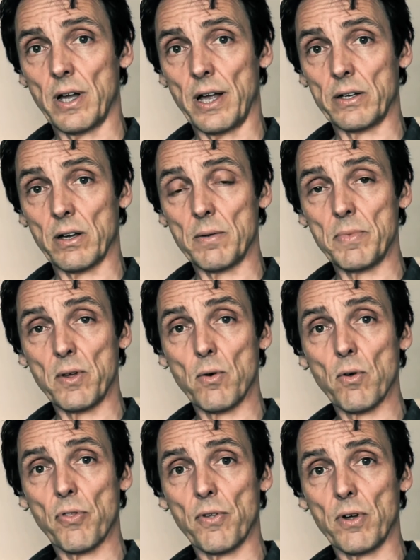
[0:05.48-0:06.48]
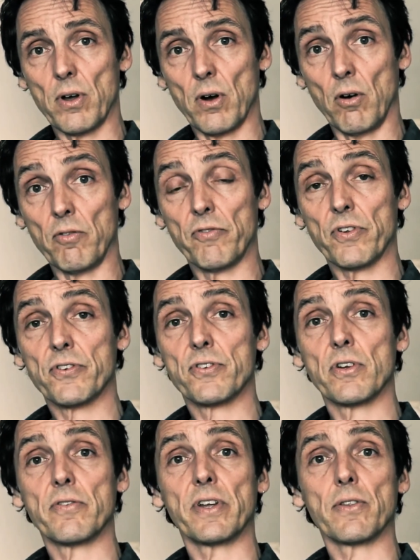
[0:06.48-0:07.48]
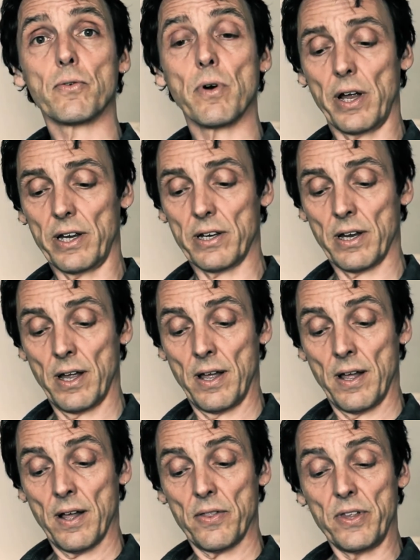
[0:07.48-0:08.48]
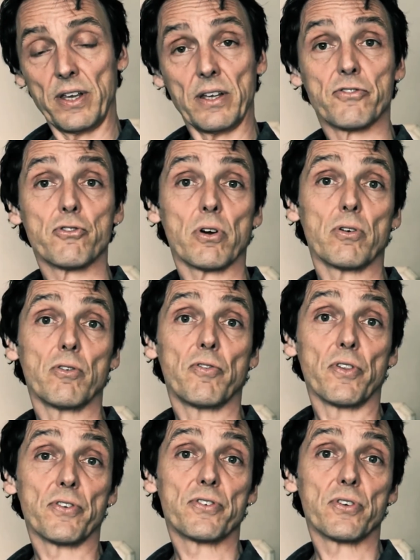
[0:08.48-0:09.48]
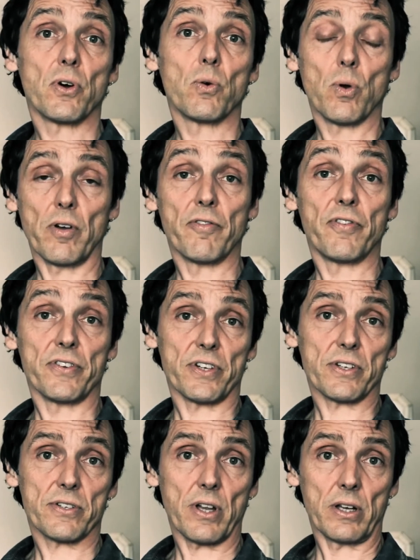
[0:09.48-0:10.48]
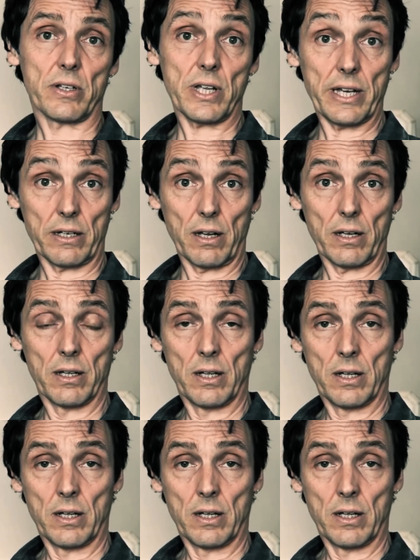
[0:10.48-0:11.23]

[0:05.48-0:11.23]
and I'm the author of Serving the Reich, The Struggle for the Soul of Physics Under Hitler.